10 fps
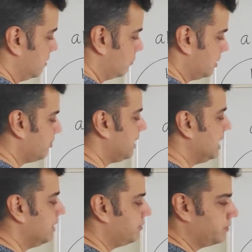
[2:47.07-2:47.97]
what am I
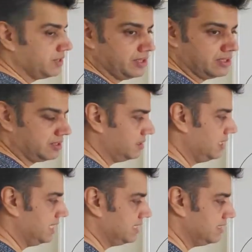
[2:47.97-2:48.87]
left with?
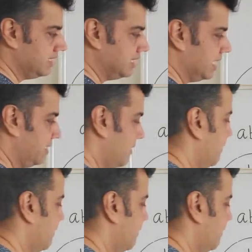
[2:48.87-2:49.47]
Let us see that.